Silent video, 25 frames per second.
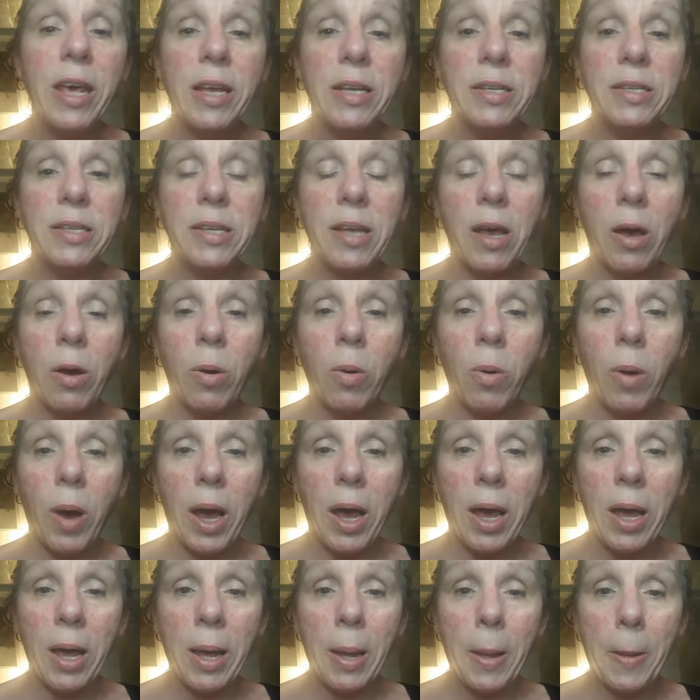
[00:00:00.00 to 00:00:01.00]
So
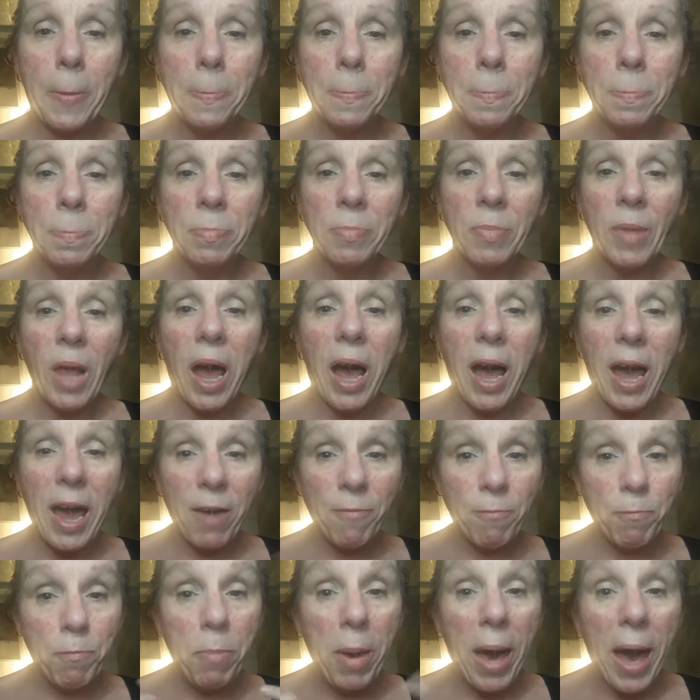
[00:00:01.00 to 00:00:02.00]
I
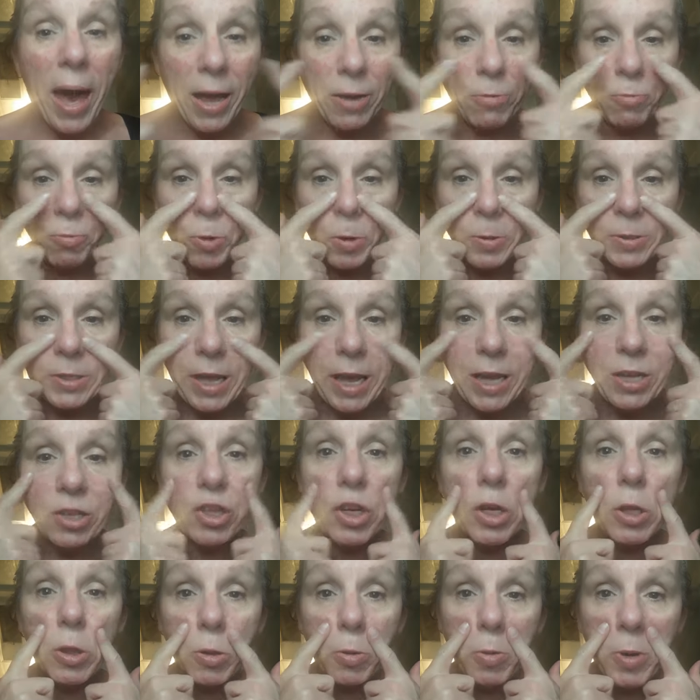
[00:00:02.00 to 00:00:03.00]
have bad
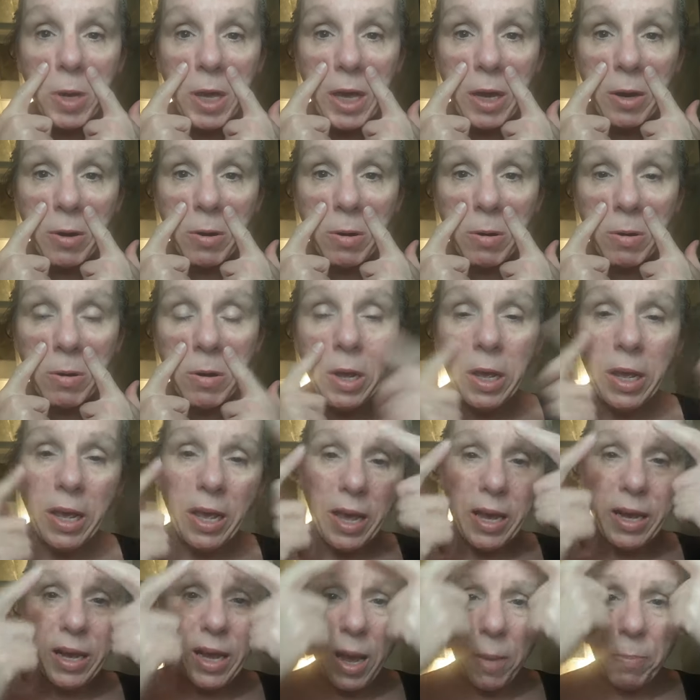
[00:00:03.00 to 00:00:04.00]
rosacea through here, a
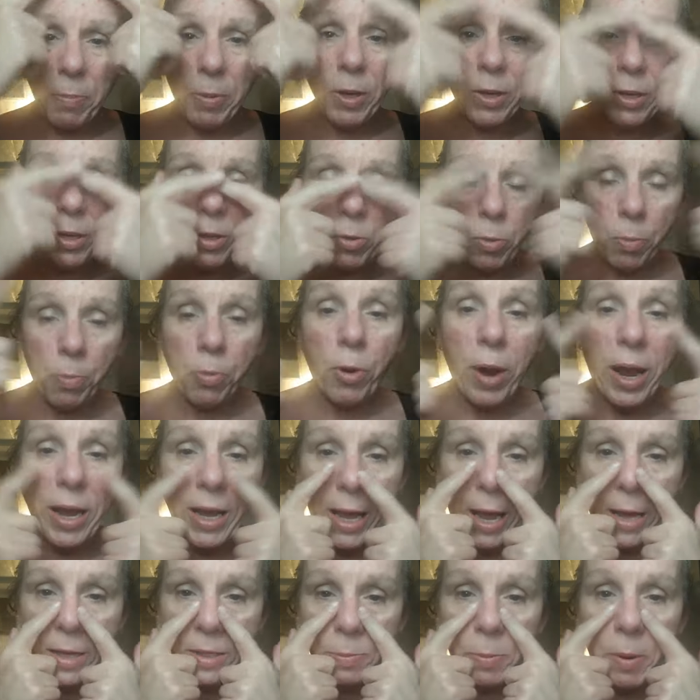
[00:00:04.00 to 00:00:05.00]
couple of little
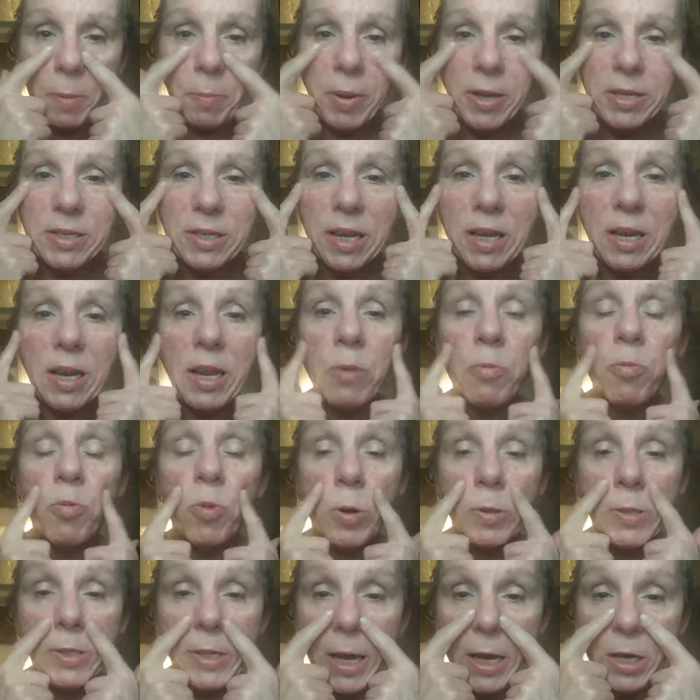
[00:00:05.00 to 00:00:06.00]
breakouts, but basically
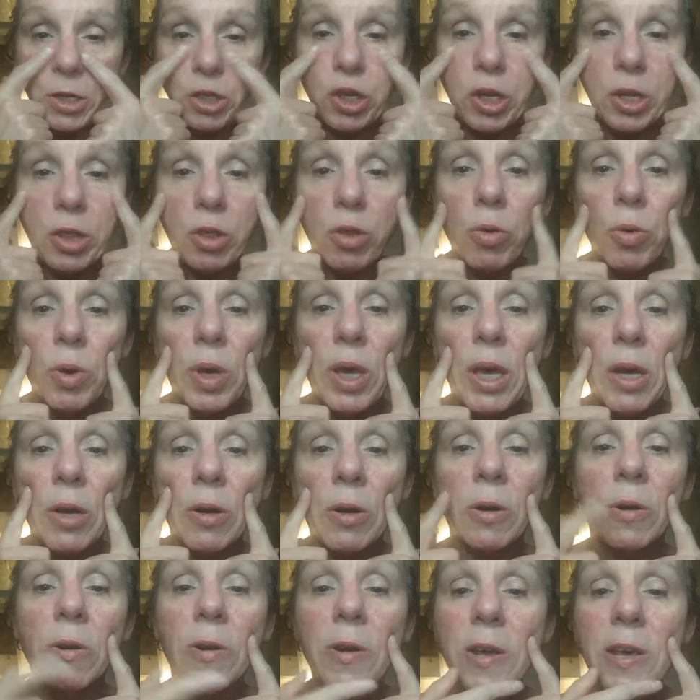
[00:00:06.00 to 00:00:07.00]
rosacea through
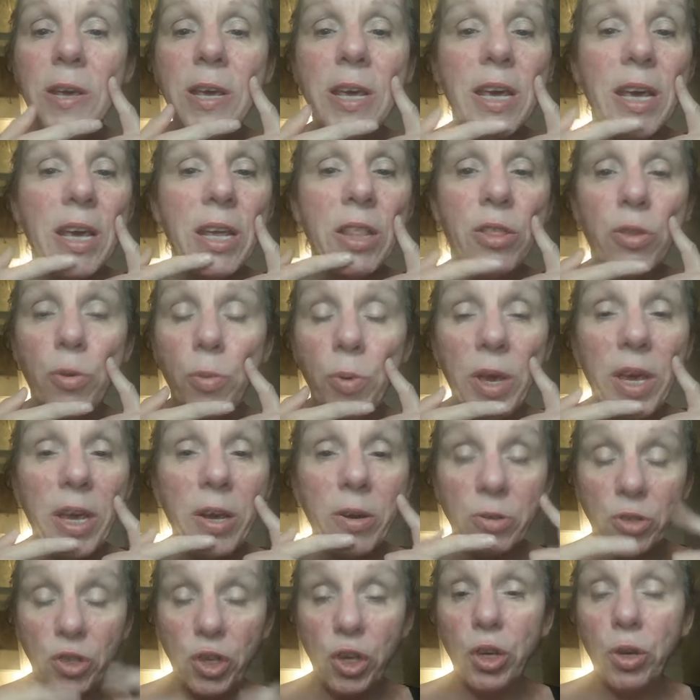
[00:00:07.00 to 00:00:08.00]
here and through
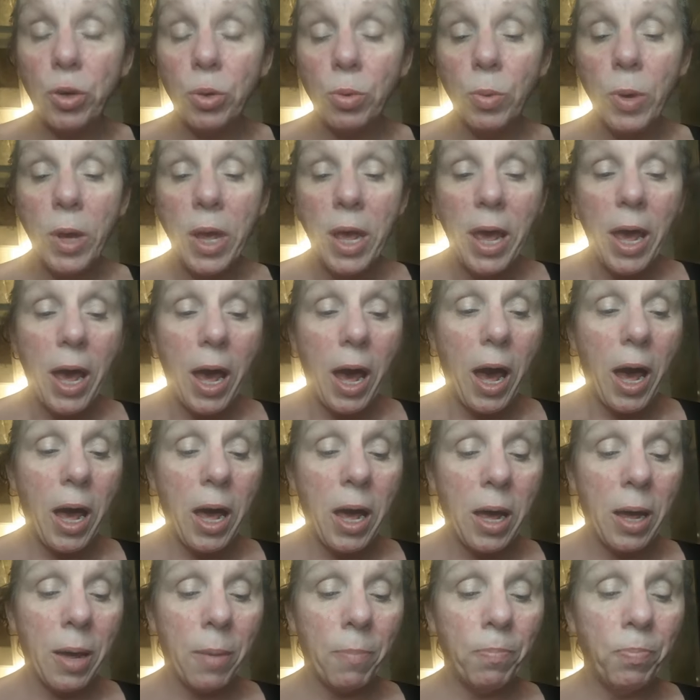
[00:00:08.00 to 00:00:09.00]
here too.
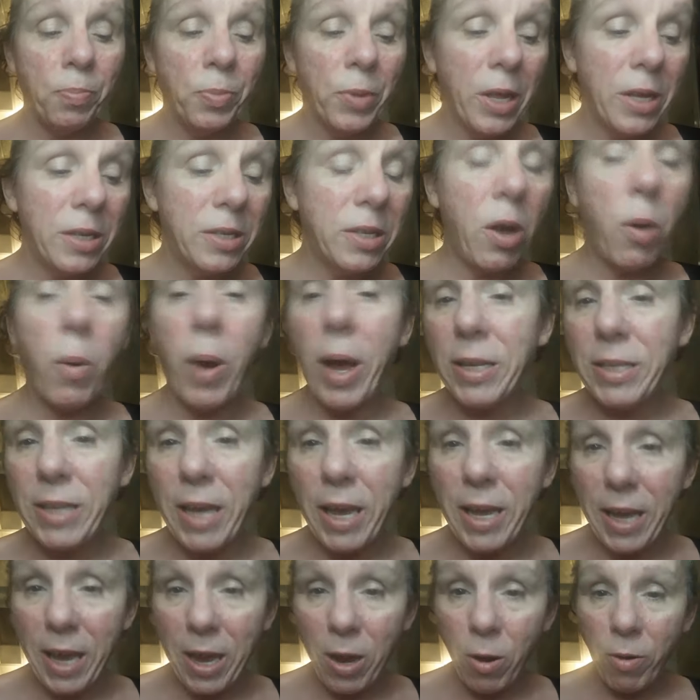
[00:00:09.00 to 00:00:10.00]
So I
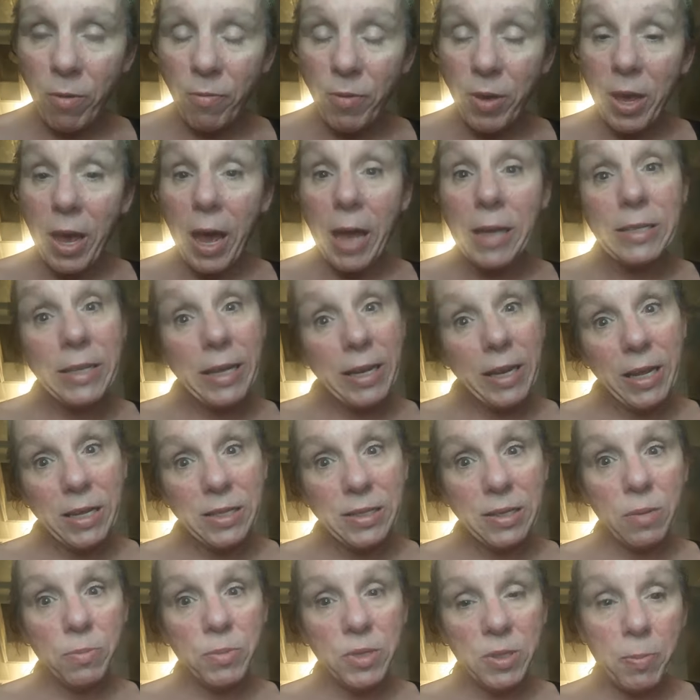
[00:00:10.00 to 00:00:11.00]
take care of it. I did eat
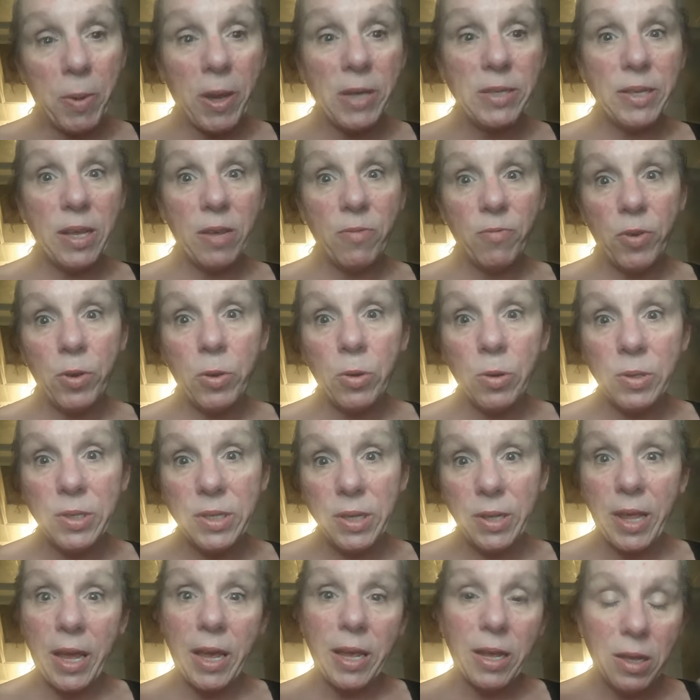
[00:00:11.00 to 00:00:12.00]
some spicy food,
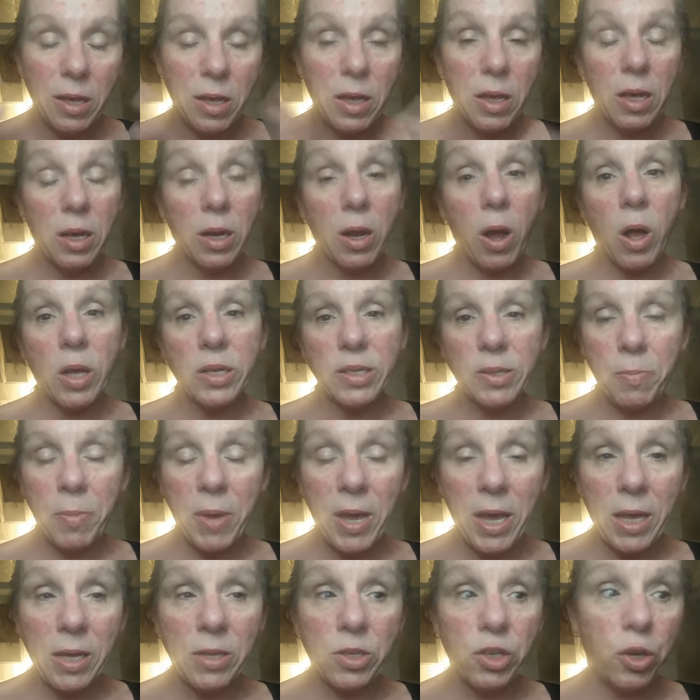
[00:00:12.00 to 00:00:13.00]
so that caused
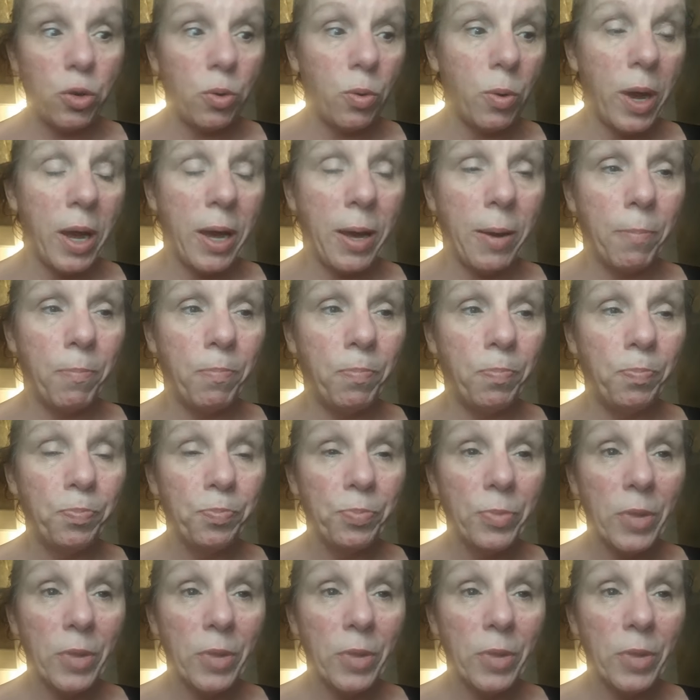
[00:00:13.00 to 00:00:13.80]
me to